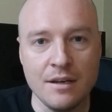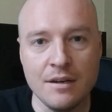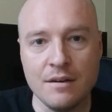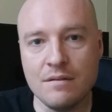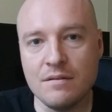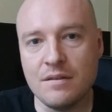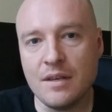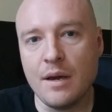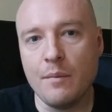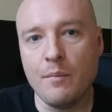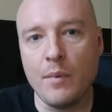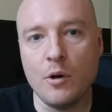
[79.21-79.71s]

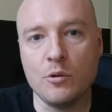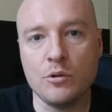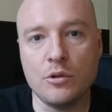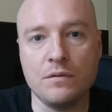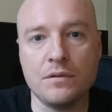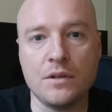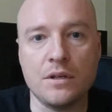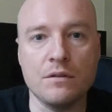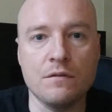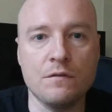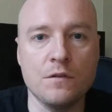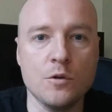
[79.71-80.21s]
the amount of
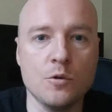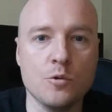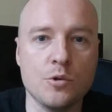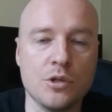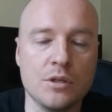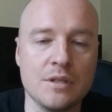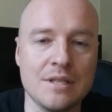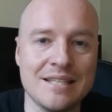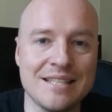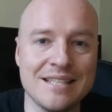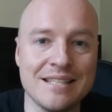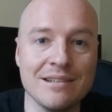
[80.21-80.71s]

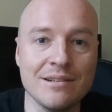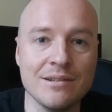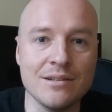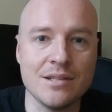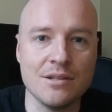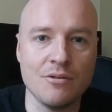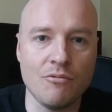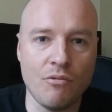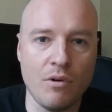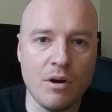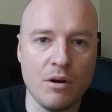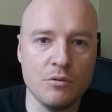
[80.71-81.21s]
confusion still
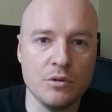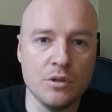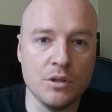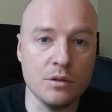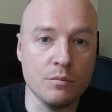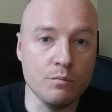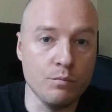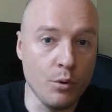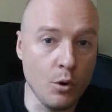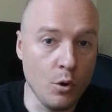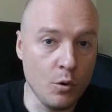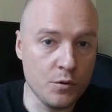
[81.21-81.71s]

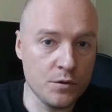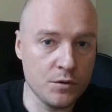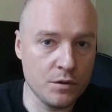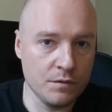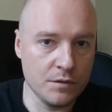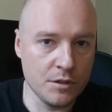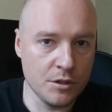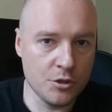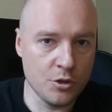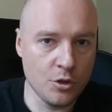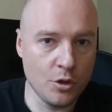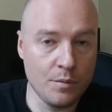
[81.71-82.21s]
surrounding both of
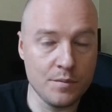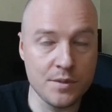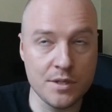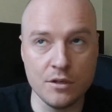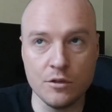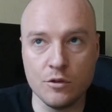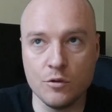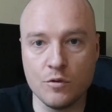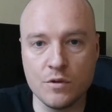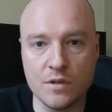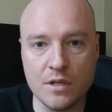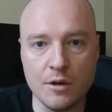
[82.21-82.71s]
the terms in
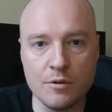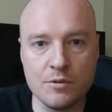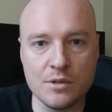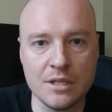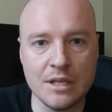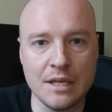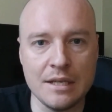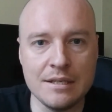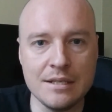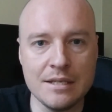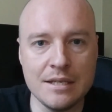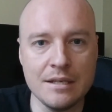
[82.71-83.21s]

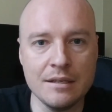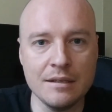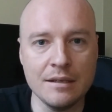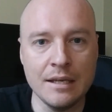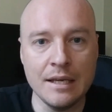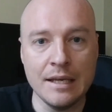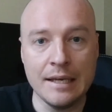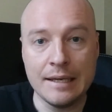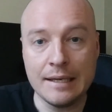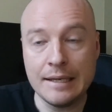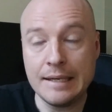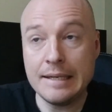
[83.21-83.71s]
2018
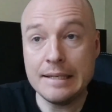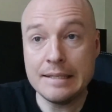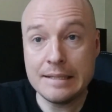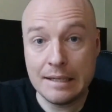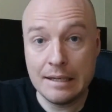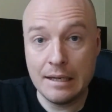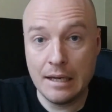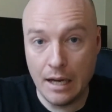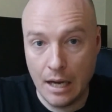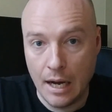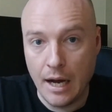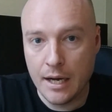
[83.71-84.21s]

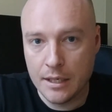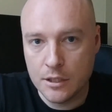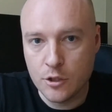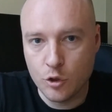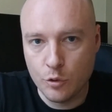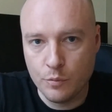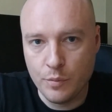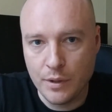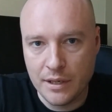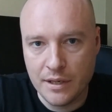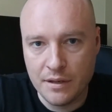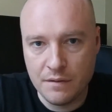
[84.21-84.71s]
is hard to
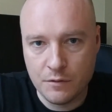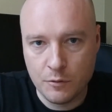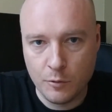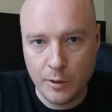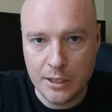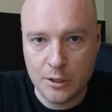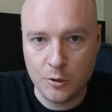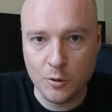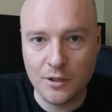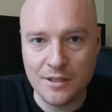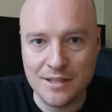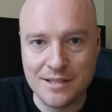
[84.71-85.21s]
believe,
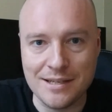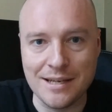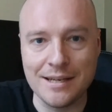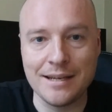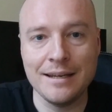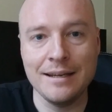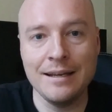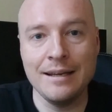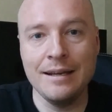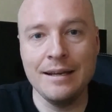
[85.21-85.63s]
quite honestly,